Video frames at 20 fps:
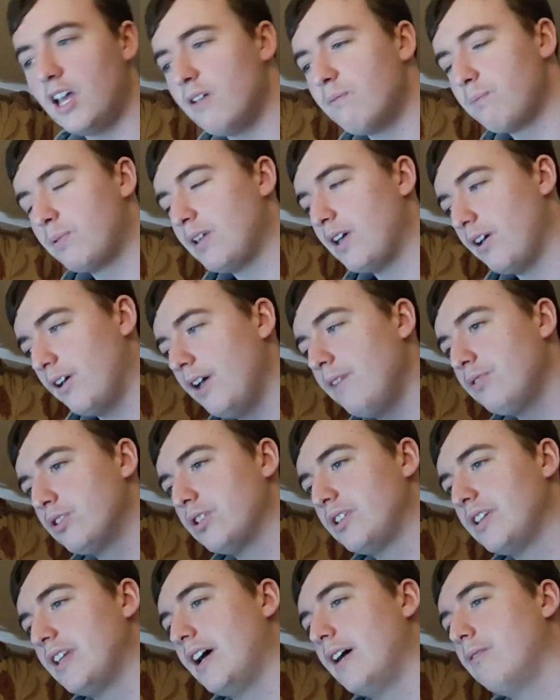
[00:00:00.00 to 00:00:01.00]
I have. I have
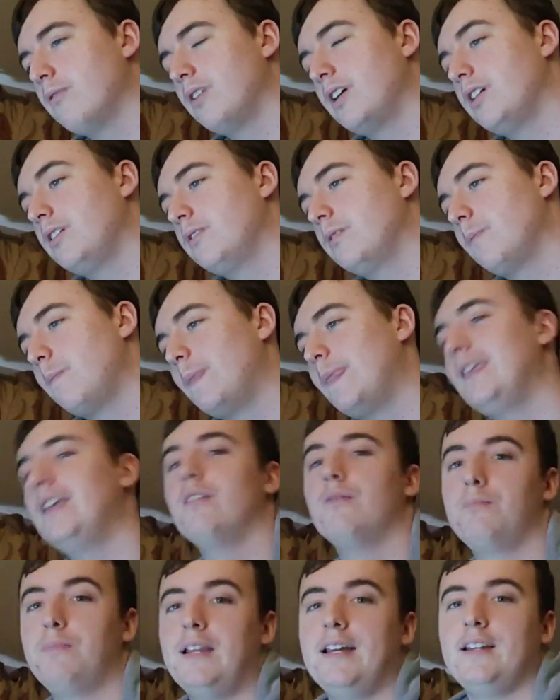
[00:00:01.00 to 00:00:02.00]
done that. Like
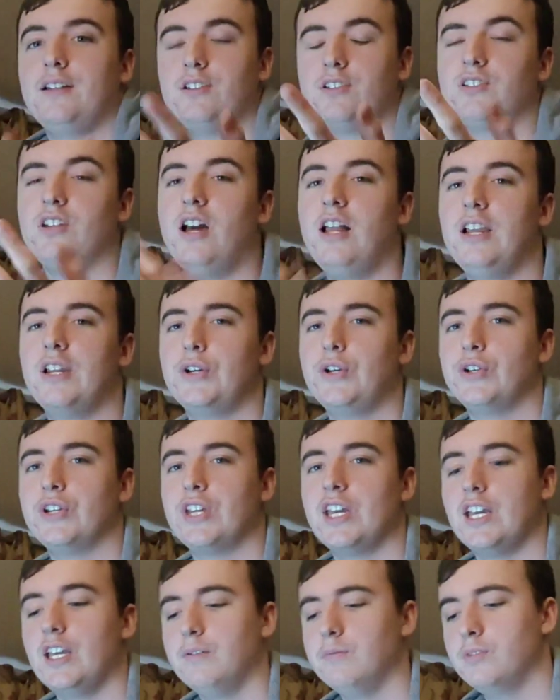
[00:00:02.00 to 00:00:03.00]
playing the Skylander
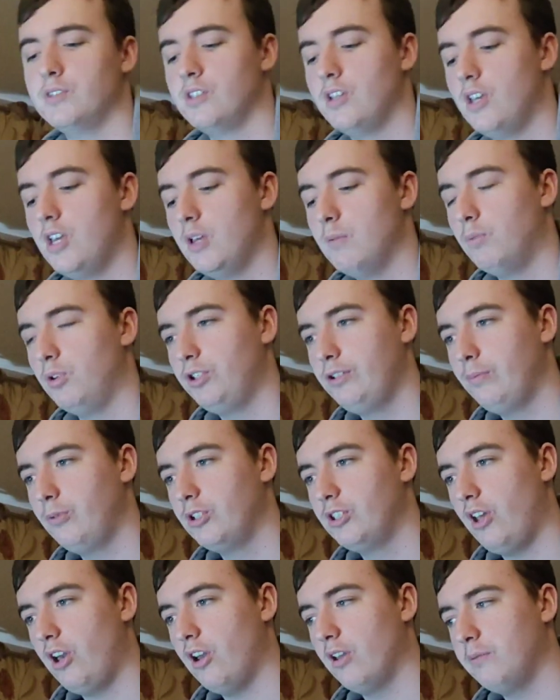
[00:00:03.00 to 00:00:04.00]
games
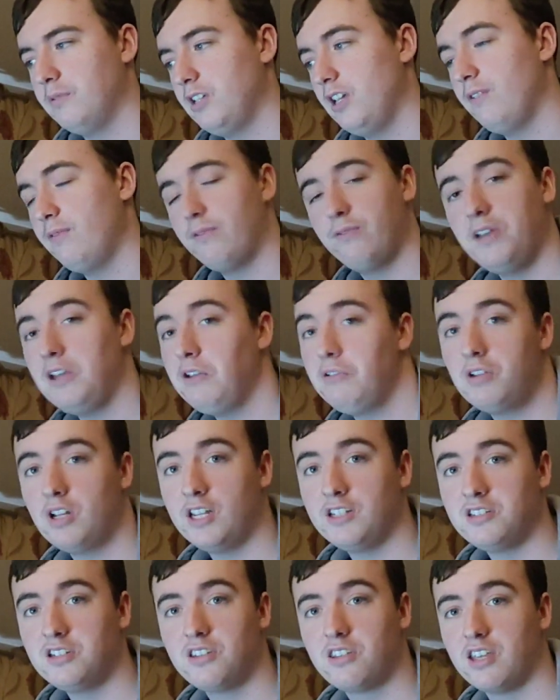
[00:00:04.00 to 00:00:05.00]
multiple times. I've found
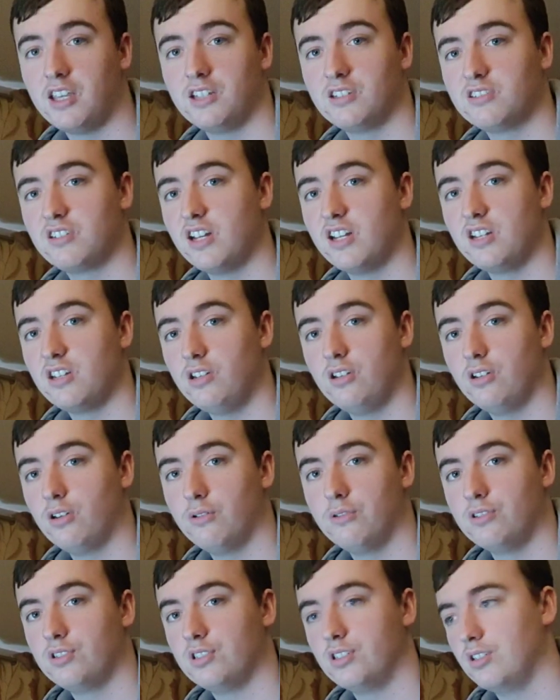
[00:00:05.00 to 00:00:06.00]
lots of things that I didn't
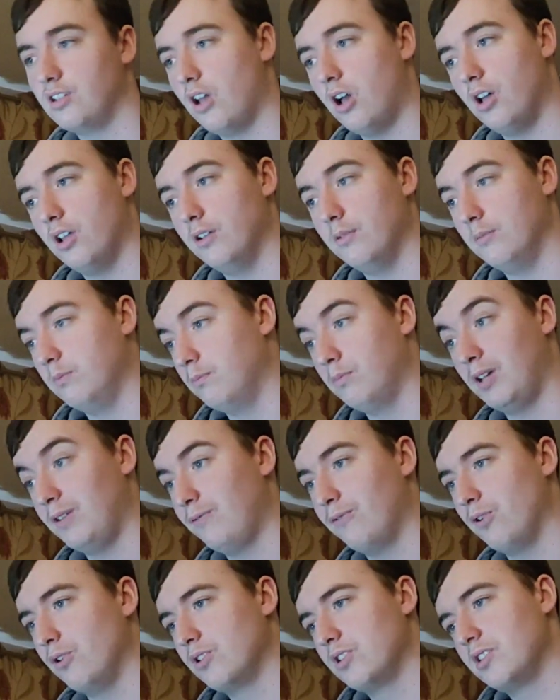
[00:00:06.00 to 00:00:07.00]
notice on my
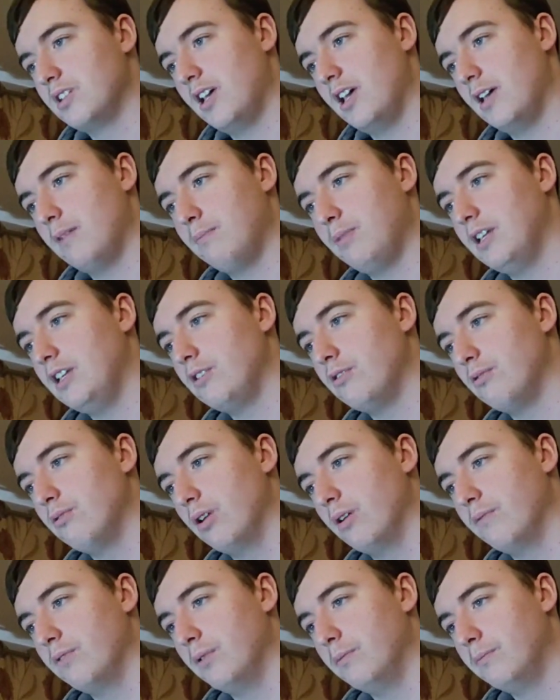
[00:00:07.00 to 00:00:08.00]
first
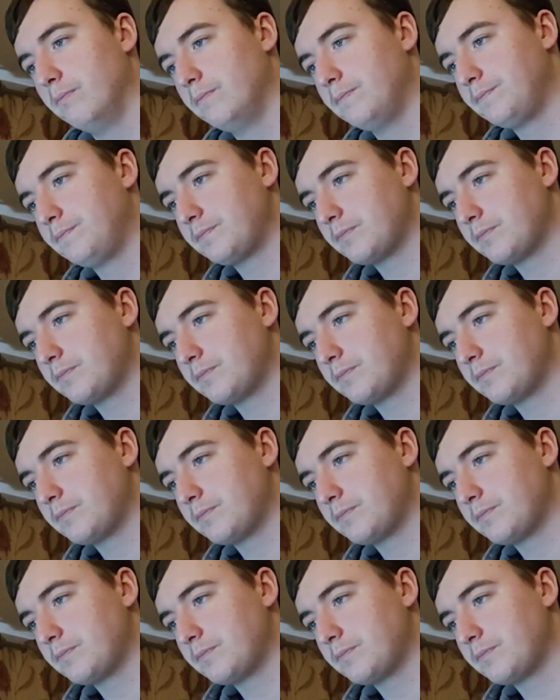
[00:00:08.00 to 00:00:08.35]
playthrough of them.